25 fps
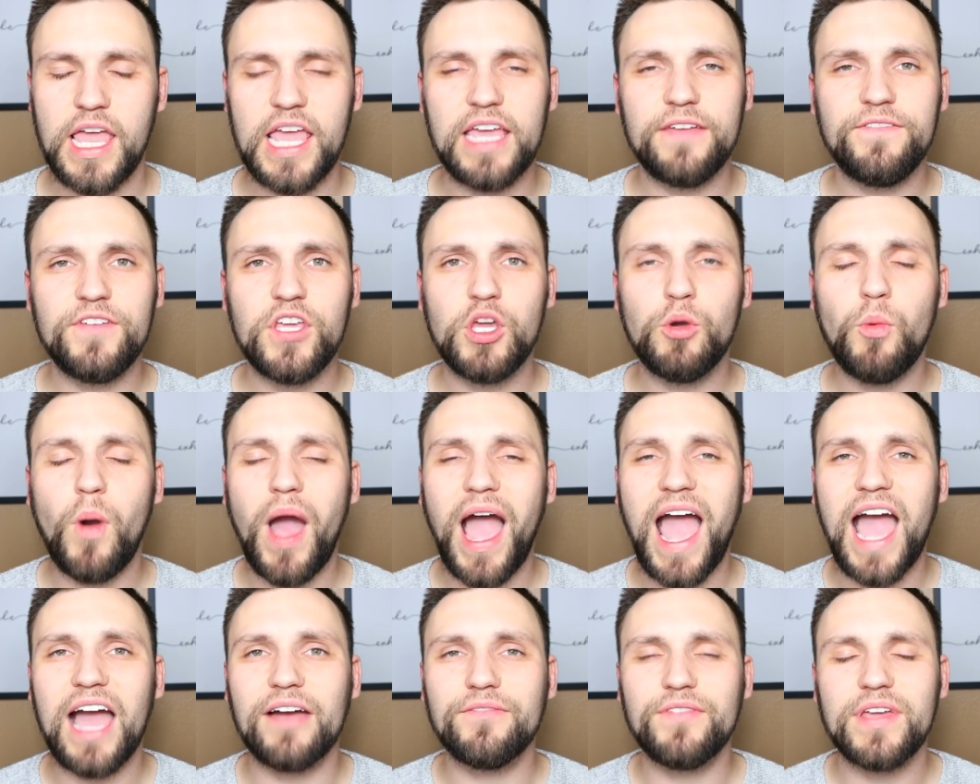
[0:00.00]
if you
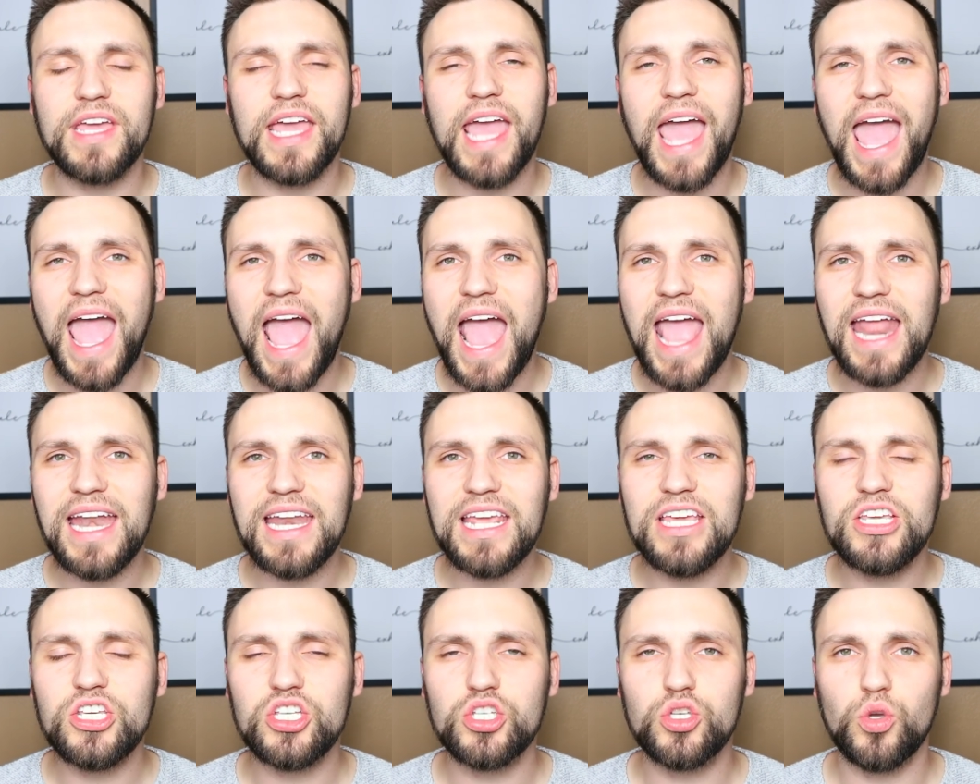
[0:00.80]
are having
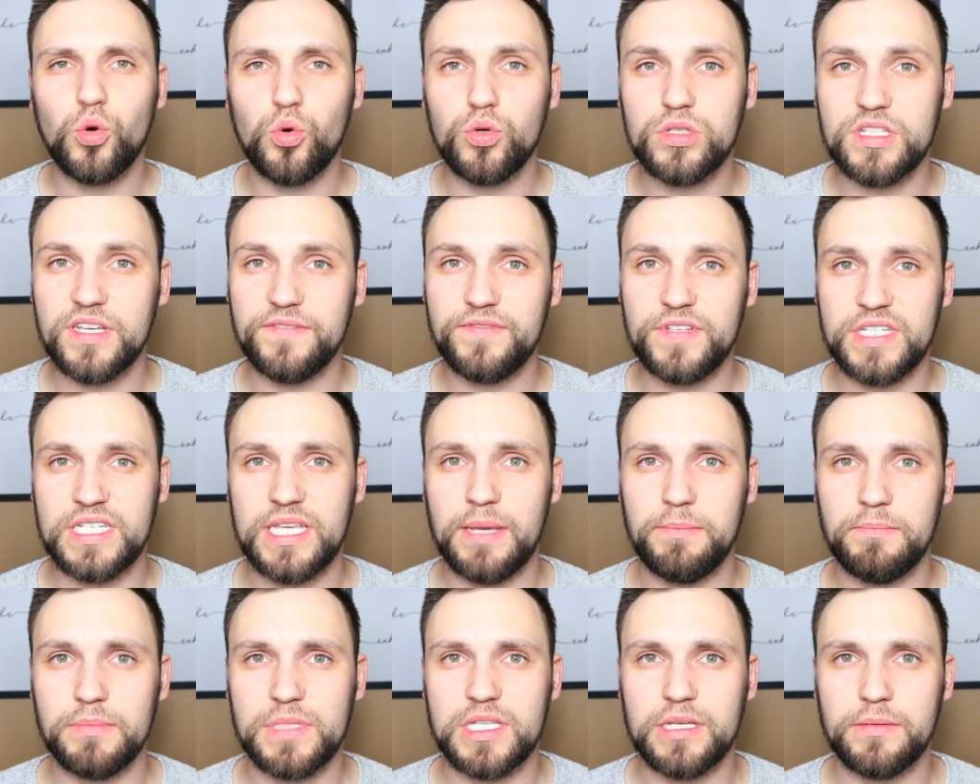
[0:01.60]
any sort of
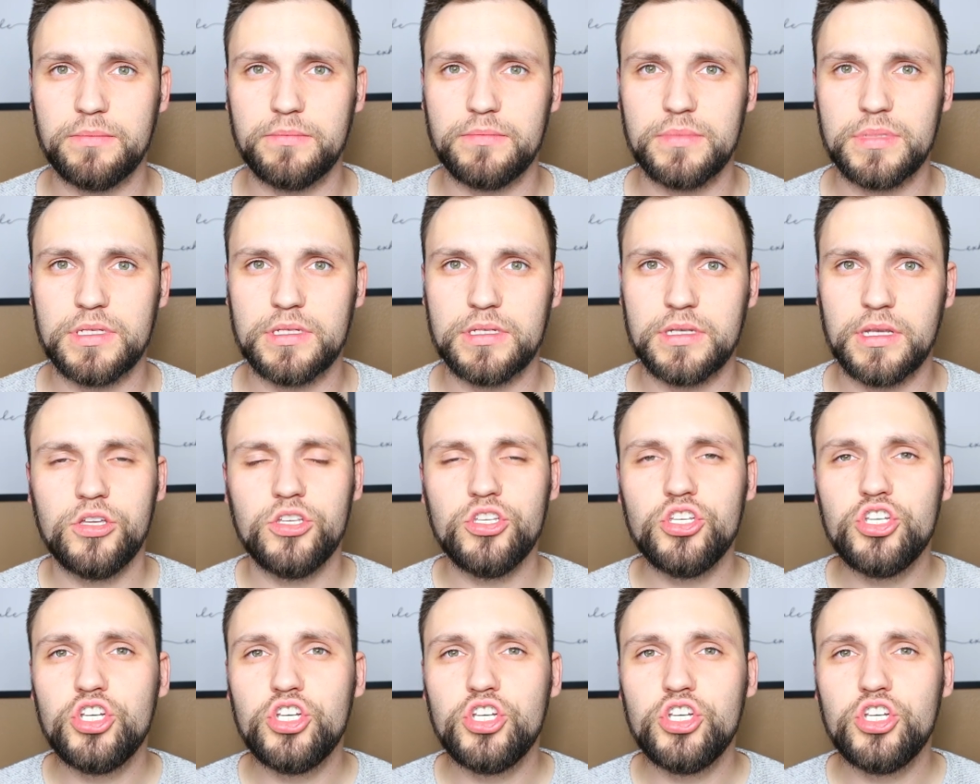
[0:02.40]
symptoms,